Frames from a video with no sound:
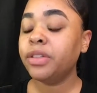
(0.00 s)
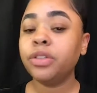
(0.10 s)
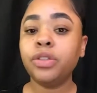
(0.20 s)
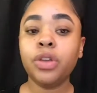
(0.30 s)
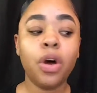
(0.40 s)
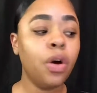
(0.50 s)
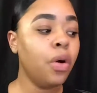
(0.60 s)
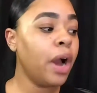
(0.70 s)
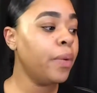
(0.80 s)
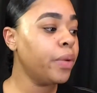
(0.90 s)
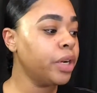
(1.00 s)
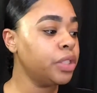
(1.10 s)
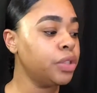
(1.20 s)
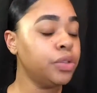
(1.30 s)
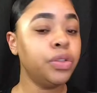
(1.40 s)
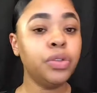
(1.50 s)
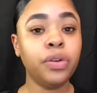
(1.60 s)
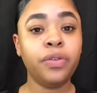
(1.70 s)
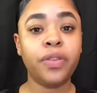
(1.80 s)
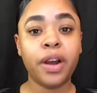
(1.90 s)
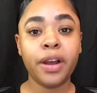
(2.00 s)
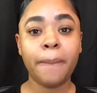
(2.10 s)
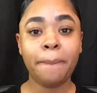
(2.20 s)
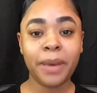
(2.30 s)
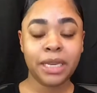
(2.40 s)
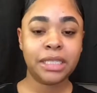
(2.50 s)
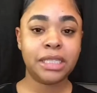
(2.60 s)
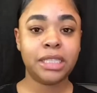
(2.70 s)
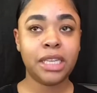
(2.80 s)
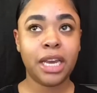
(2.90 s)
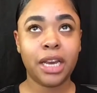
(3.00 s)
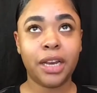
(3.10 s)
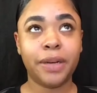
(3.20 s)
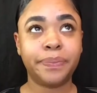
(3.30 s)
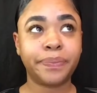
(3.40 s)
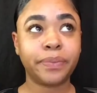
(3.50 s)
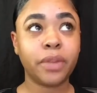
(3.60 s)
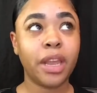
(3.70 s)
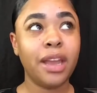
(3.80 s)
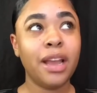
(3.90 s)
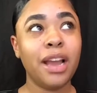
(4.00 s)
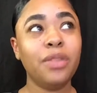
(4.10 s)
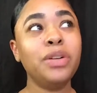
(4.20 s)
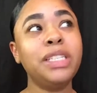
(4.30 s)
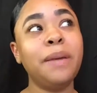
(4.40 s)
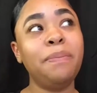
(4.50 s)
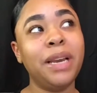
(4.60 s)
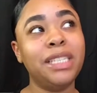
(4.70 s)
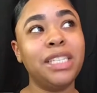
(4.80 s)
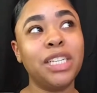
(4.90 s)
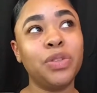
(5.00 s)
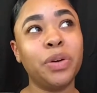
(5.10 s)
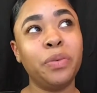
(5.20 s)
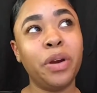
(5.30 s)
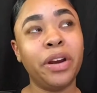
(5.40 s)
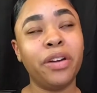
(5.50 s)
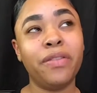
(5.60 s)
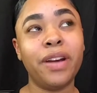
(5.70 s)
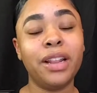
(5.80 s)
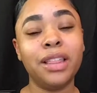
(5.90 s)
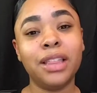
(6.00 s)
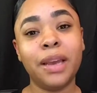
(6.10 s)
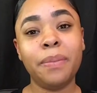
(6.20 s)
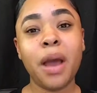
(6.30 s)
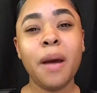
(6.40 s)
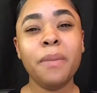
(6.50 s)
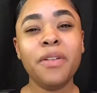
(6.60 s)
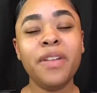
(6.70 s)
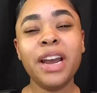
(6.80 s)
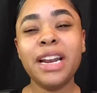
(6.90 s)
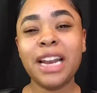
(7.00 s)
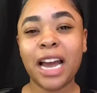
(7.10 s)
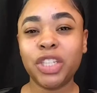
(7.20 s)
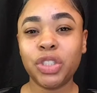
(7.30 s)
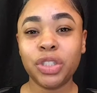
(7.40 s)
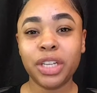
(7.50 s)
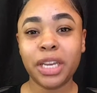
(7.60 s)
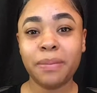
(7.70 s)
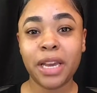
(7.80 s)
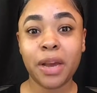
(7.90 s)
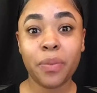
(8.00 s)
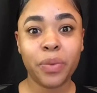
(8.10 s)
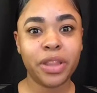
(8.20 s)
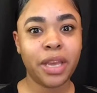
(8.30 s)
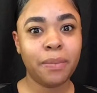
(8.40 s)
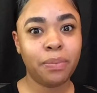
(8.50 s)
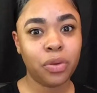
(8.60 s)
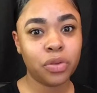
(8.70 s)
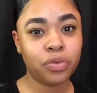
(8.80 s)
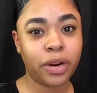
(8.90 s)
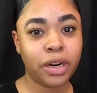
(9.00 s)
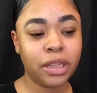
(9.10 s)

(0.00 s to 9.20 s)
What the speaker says: So, I wanted to do a very basic, I don't want to say basic because we're wearing a red lip, but a very natural looking makeup with a bold red